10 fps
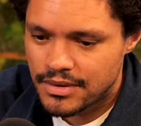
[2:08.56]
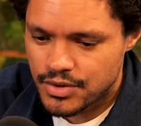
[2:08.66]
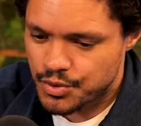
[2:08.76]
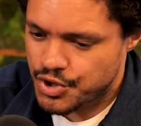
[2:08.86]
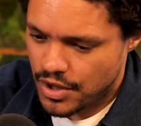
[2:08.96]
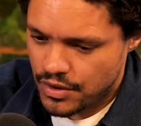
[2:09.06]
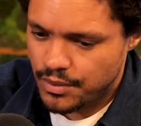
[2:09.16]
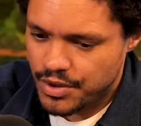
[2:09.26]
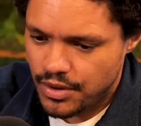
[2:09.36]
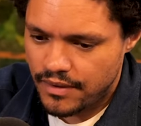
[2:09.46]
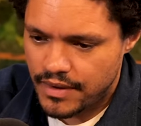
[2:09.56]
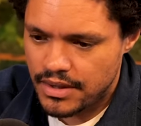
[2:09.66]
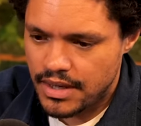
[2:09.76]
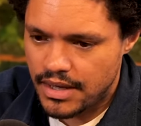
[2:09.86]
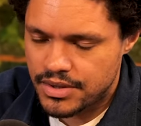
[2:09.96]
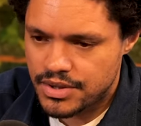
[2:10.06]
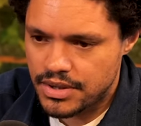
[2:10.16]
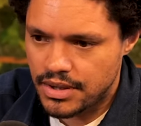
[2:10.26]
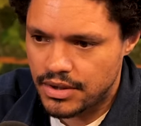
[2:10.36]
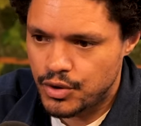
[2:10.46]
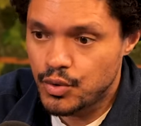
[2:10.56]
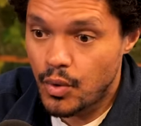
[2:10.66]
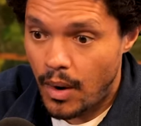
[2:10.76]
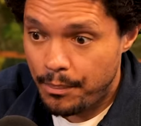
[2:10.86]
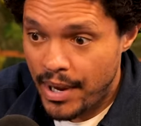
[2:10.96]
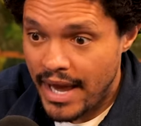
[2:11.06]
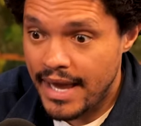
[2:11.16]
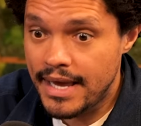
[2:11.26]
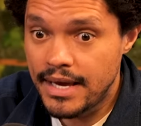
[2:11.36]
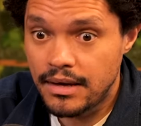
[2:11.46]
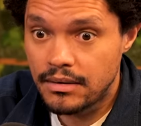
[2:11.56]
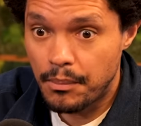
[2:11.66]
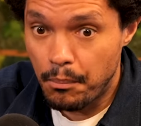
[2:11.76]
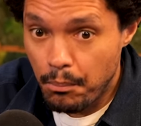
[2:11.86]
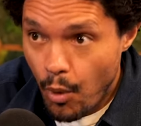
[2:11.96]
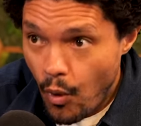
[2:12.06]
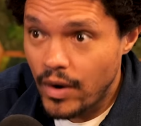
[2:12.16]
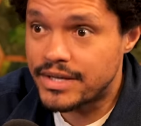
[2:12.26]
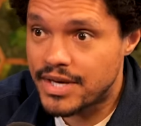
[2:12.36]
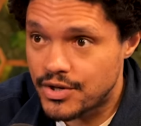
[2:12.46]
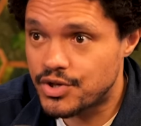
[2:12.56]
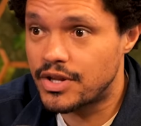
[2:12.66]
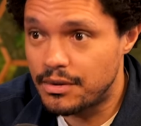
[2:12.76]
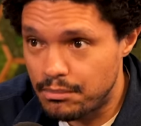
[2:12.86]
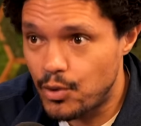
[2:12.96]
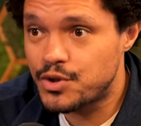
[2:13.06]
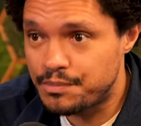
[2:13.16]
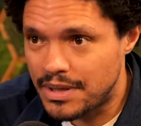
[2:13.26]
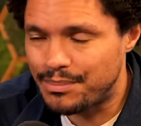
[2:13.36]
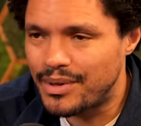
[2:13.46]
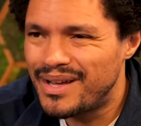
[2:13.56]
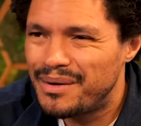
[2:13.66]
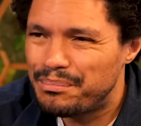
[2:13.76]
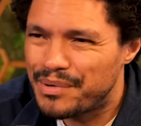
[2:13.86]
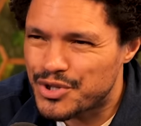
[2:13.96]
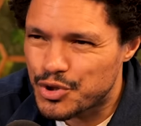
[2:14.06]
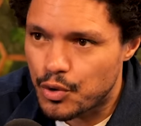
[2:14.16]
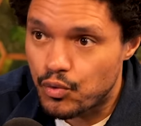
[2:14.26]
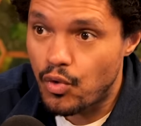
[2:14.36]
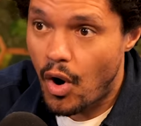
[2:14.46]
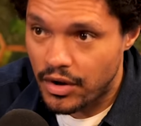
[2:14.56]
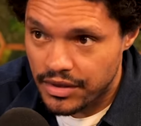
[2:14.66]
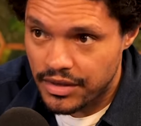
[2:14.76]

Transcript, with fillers: So generally when you have A D H D, you are paying more attention than most people, but to the wrong